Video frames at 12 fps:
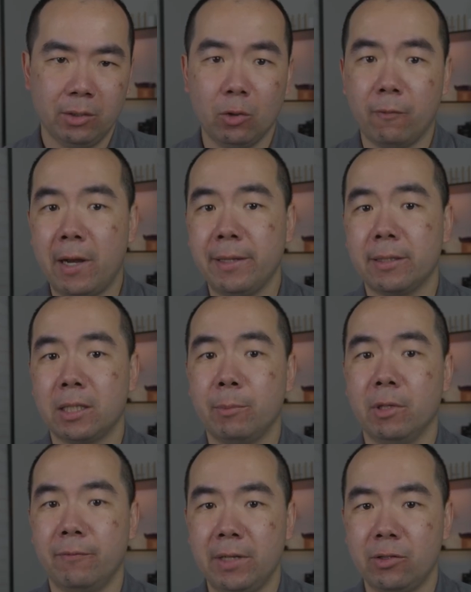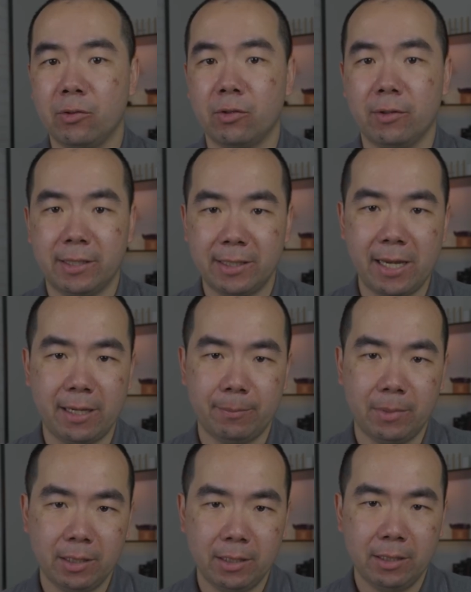you'll find that some of the features are the same.